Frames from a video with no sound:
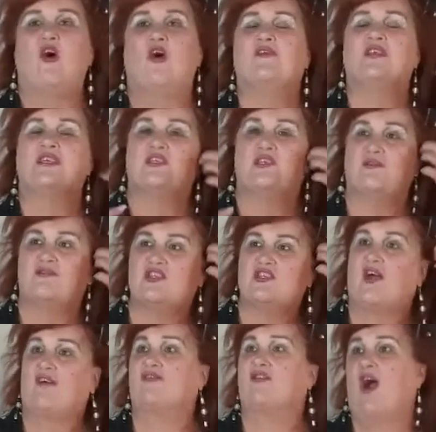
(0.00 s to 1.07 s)
are the servants
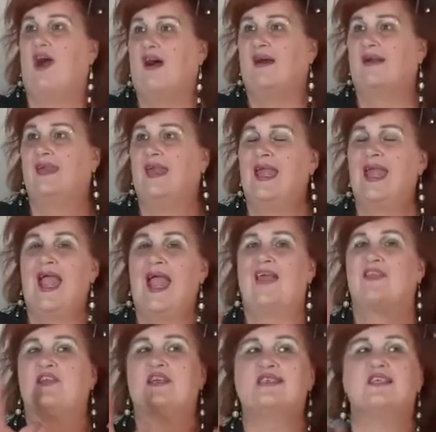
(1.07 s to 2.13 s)
of God.
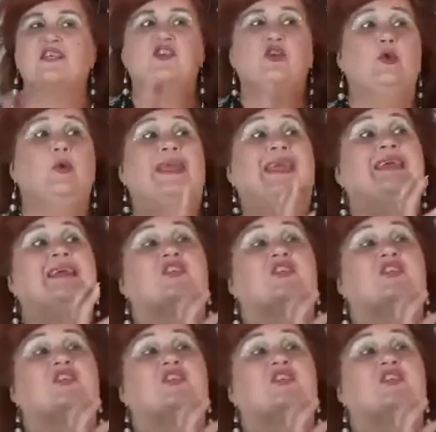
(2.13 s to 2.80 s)
And this is who he